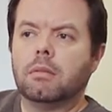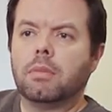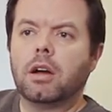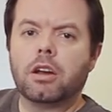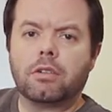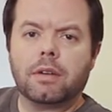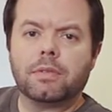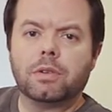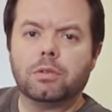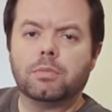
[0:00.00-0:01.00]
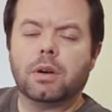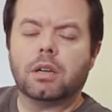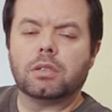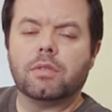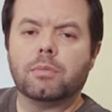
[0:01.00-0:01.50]
biographical
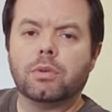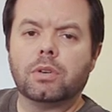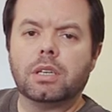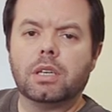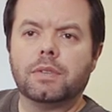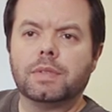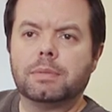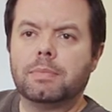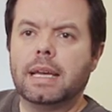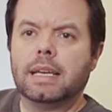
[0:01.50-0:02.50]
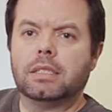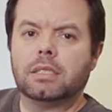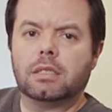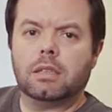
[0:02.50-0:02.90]
part of the book enough space